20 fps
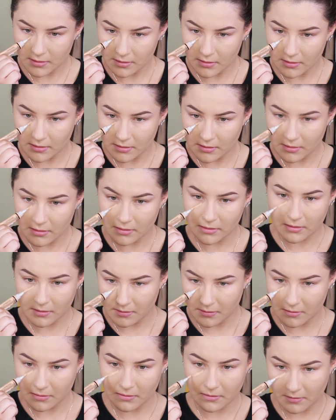I'm just gonna use this
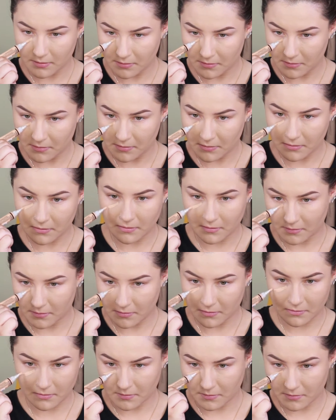to highlight my
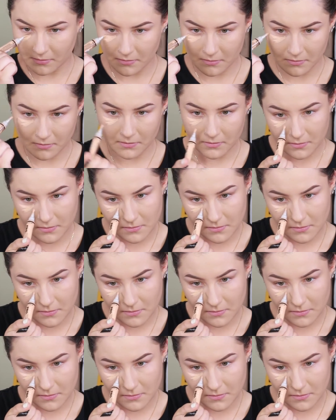face.